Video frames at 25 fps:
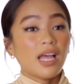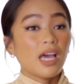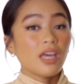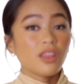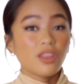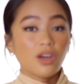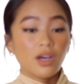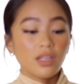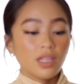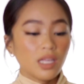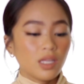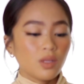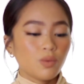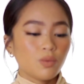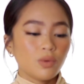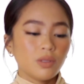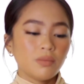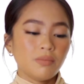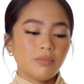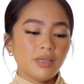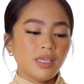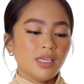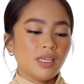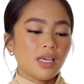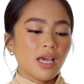I thought it would
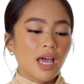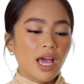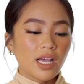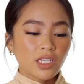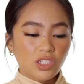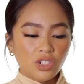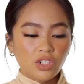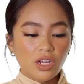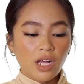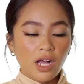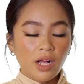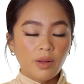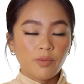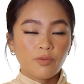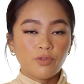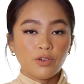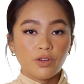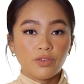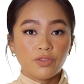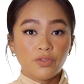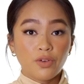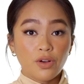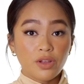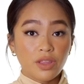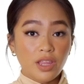be extra
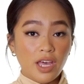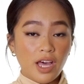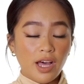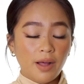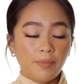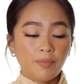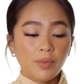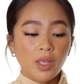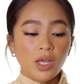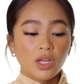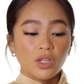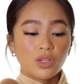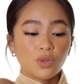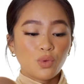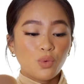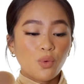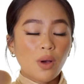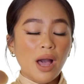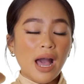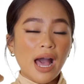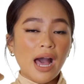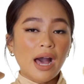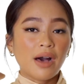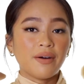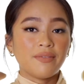helpful for them to
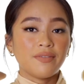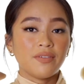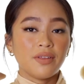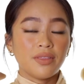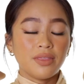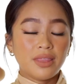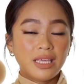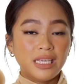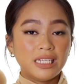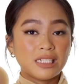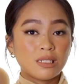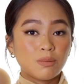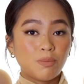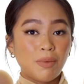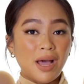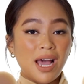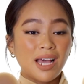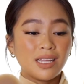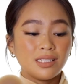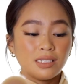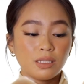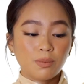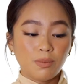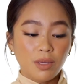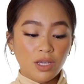have these
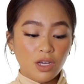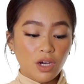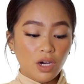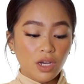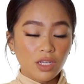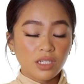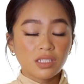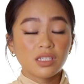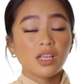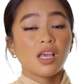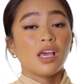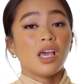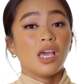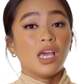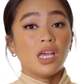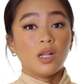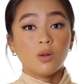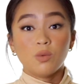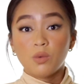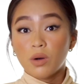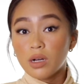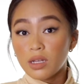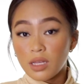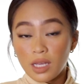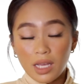pads because
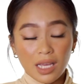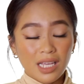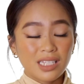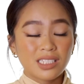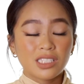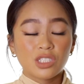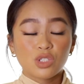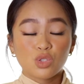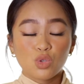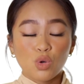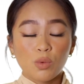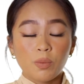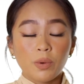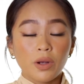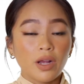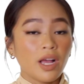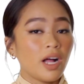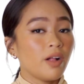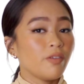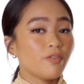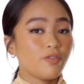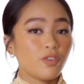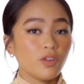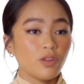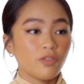it's super
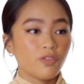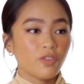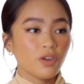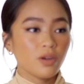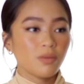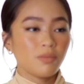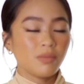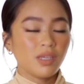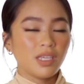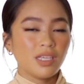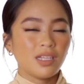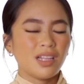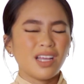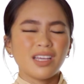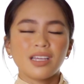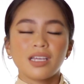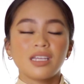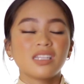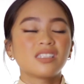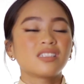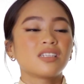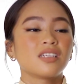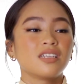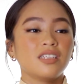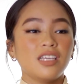helpful for me. Like,
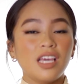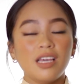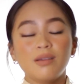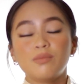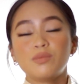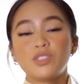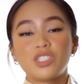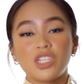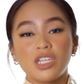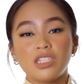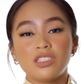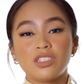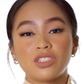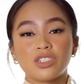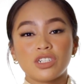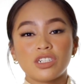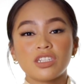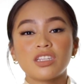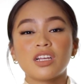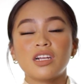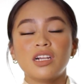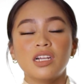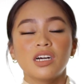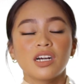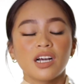it's a game changer
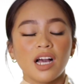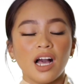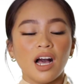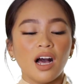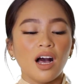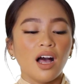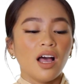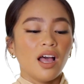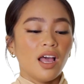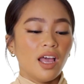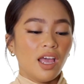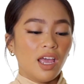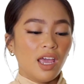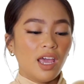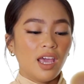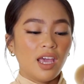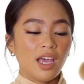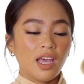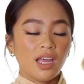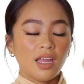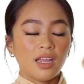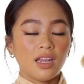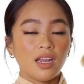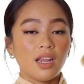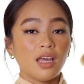talaga.
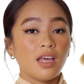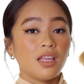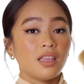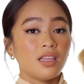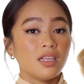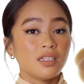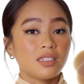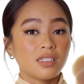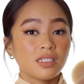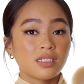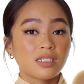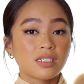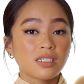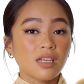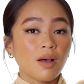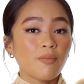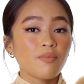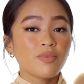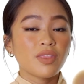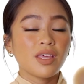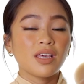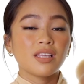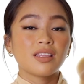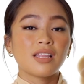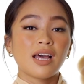And this is
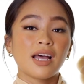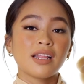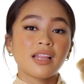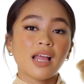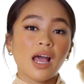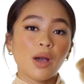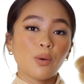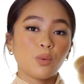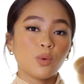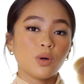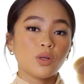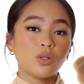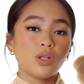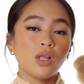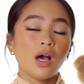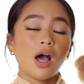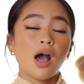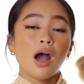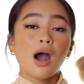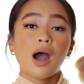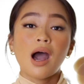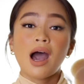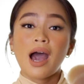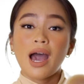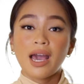something that I would
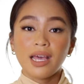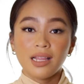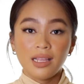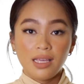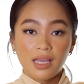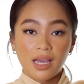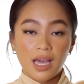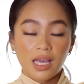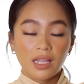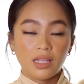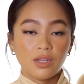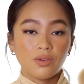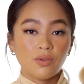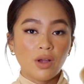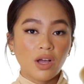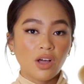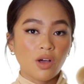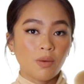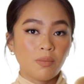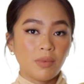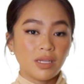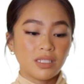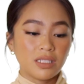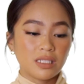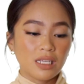highly, highly
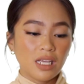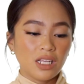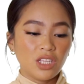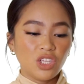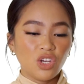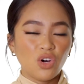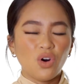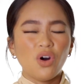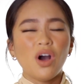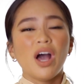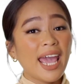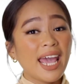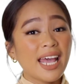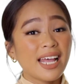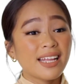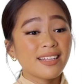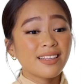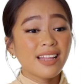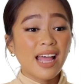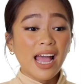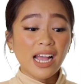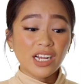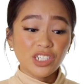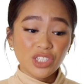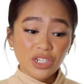recommend sa inyo. And
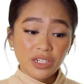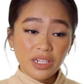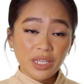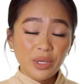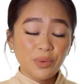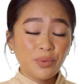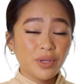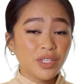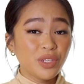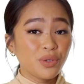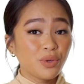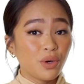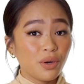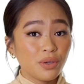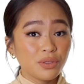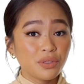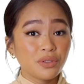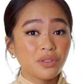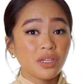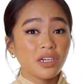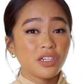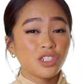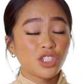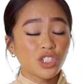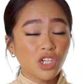actually, when you go to
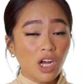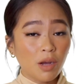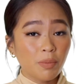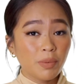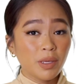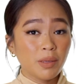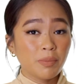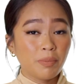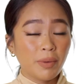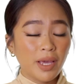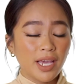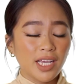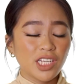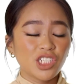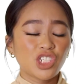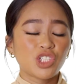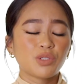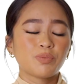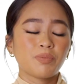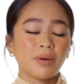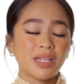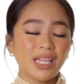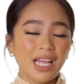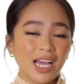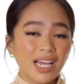their Shopee page,
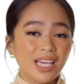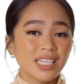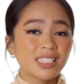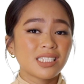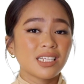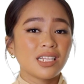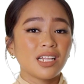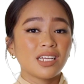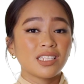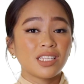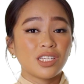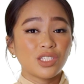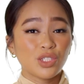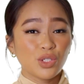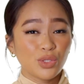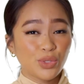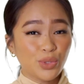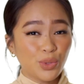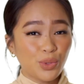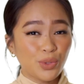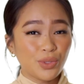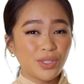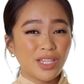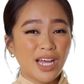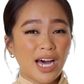palagi silang
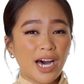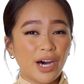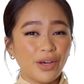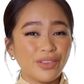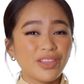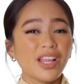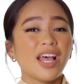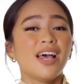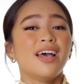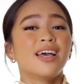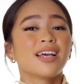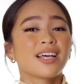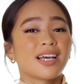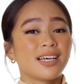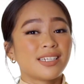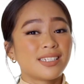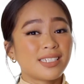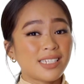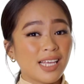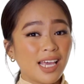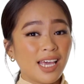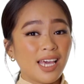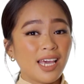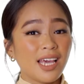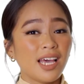nasa-sold out
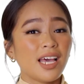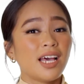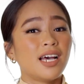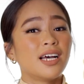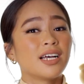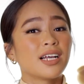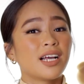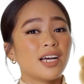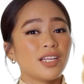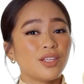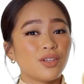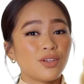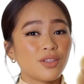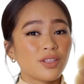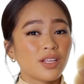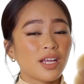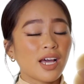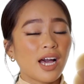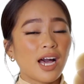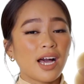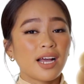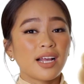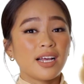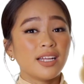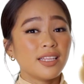kasi ganun
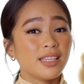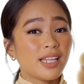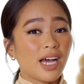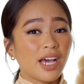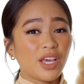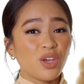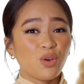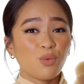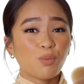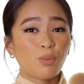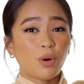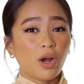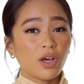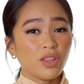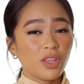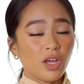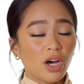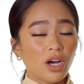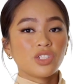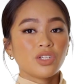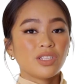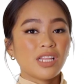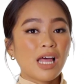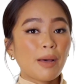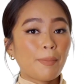ka ganda yung product.
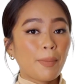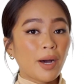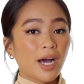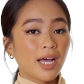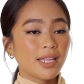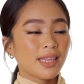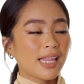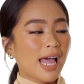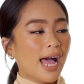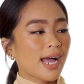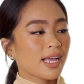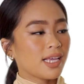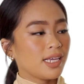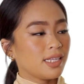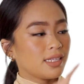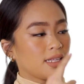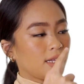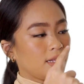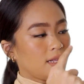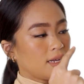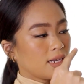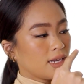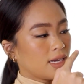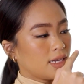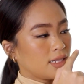So, napaka-tacky
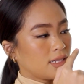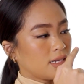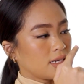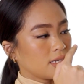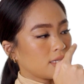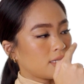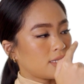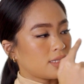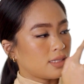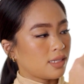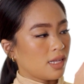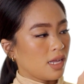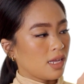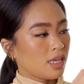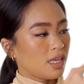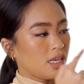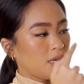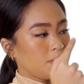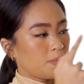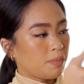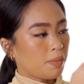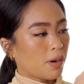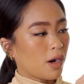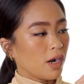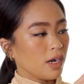talaga ng
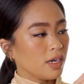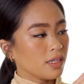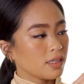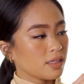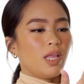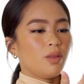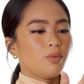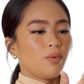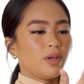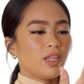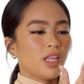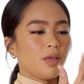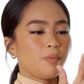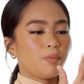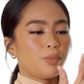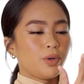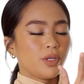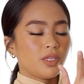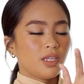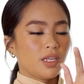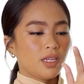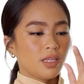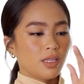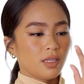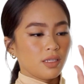sticky part. And when I
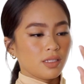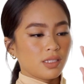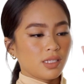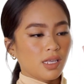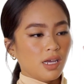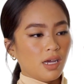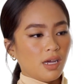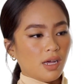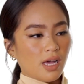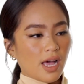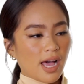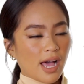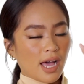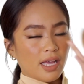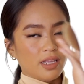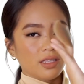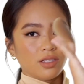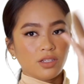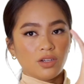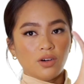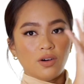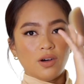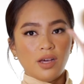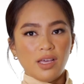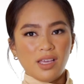put it sa hand
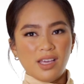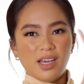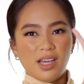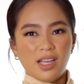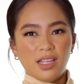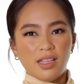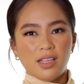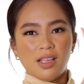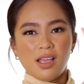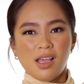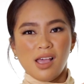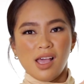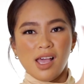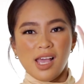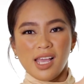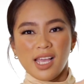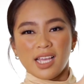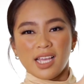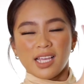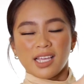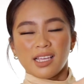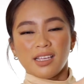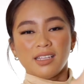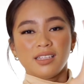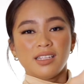ko, ayan,
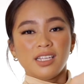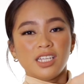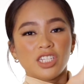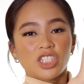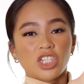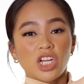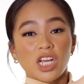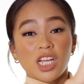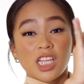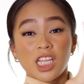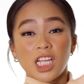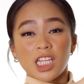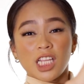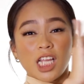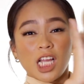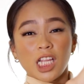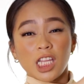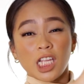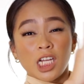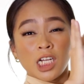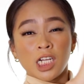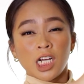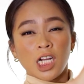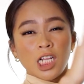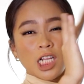hindi siya
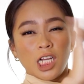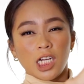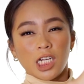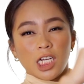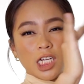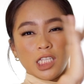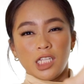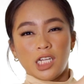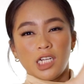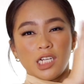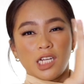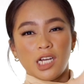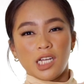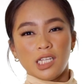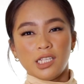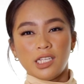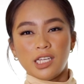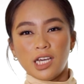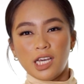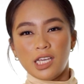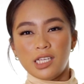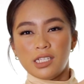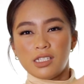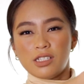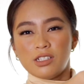natatanggal agad-agad,
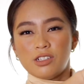guys.